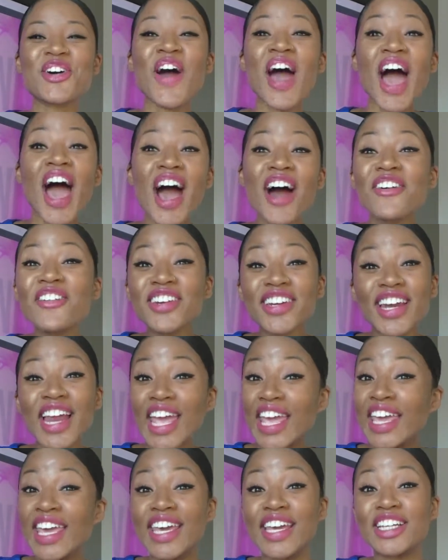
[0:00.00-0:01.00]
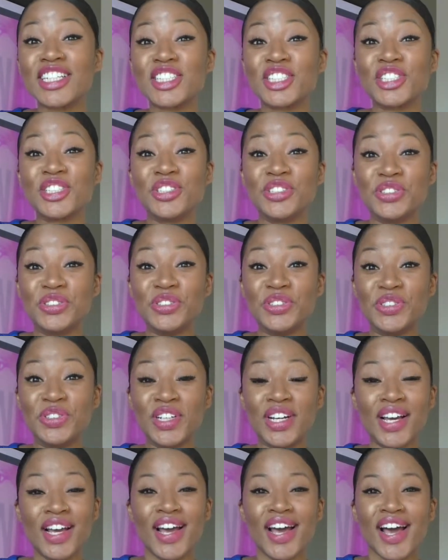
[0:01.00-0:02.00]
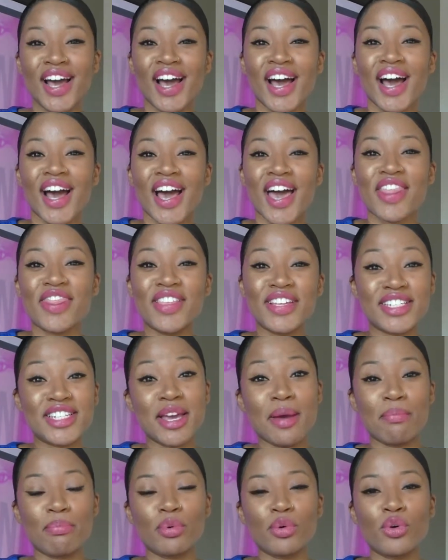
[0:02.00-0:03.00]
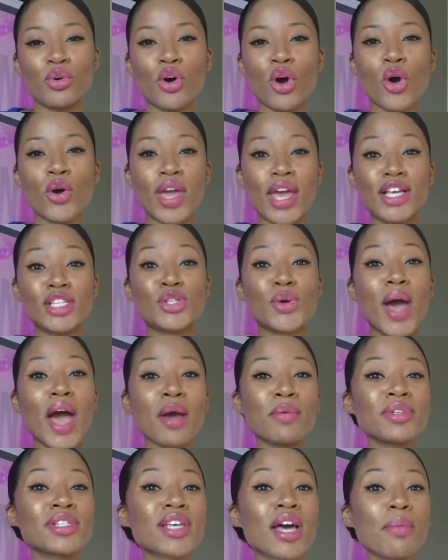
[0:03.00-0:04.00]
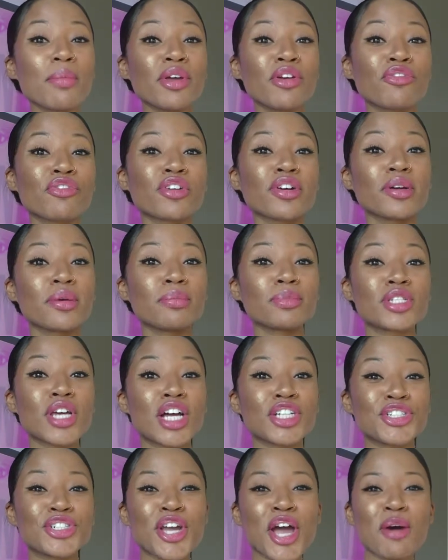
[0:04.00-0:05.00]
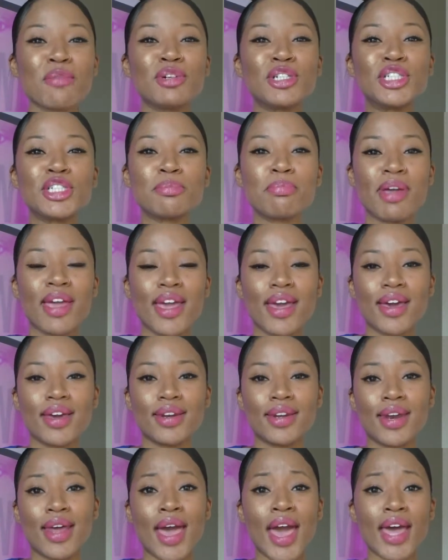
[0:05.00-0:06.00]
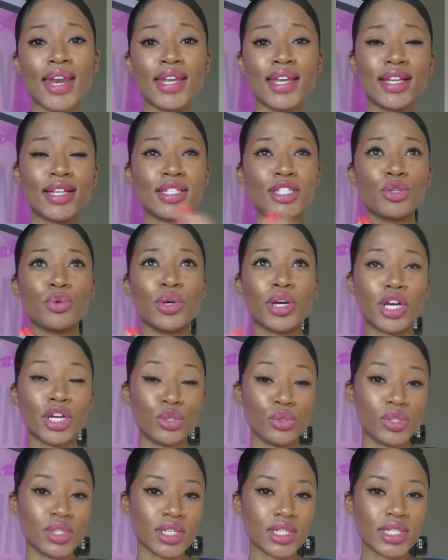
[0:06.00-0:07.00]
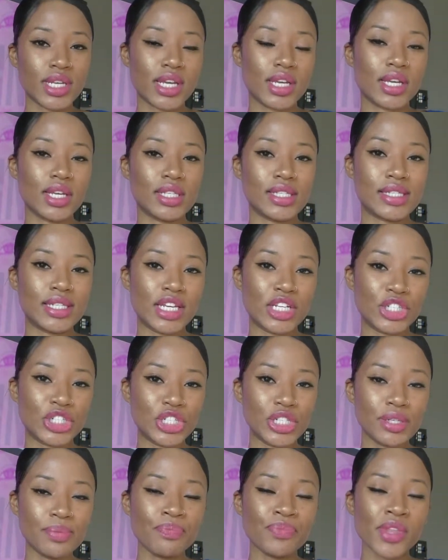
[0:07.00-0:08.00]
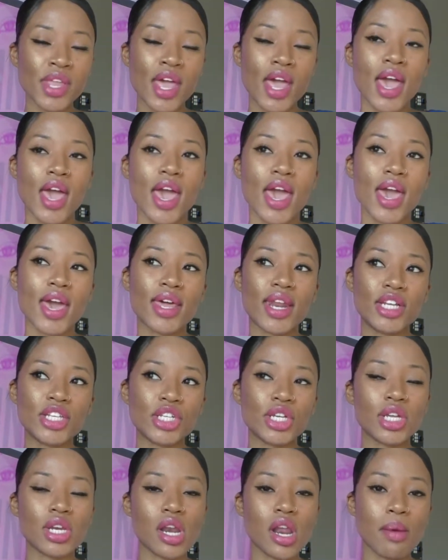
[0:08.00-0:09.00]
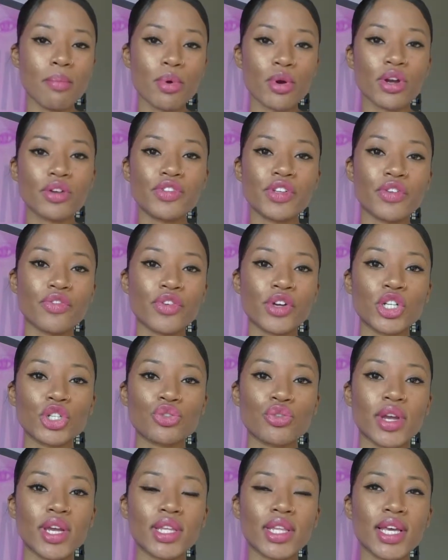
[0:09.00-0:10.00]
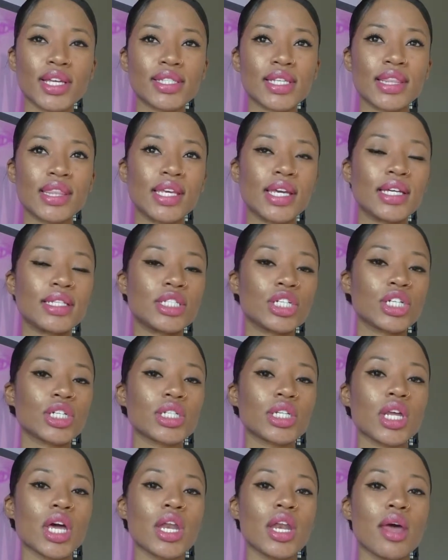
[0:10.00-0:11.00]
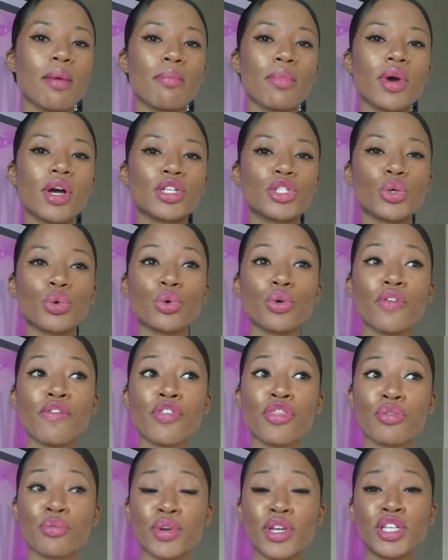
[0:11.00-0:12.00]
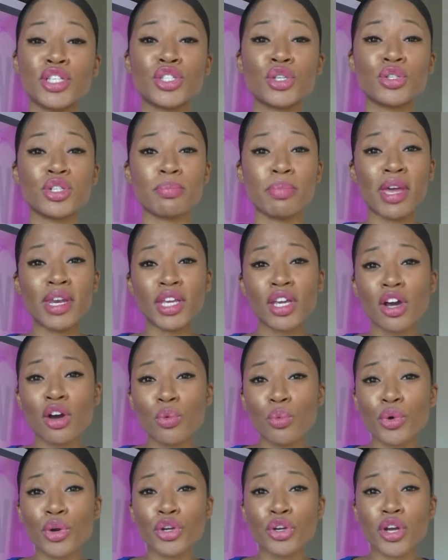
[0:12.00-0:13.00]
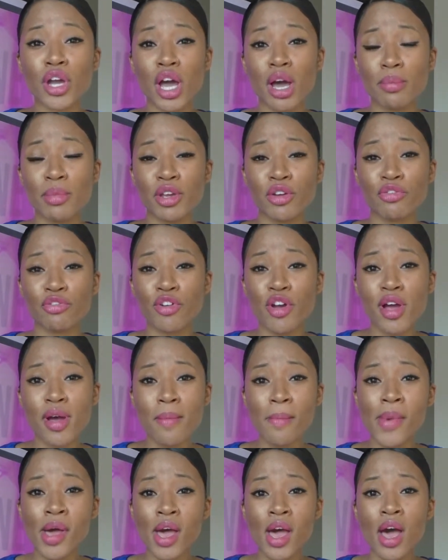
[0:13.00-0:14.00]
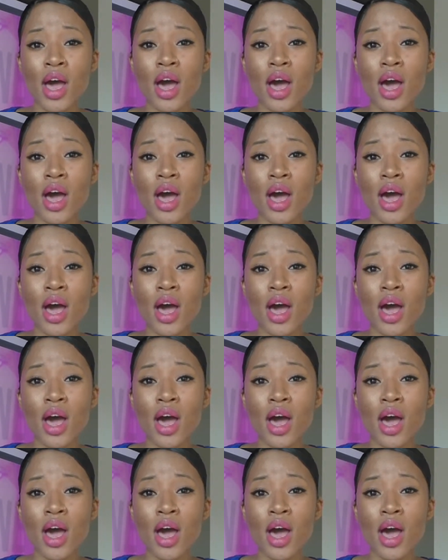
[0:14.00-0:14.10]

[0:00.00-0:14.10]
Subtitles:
how did I get to the temple? Okay, so I was coming from Tachikawa, Japan, and I had to get to Asakusa station, and I took a number of different train lines. I think I took a total of 3. So depending on where you're coming from,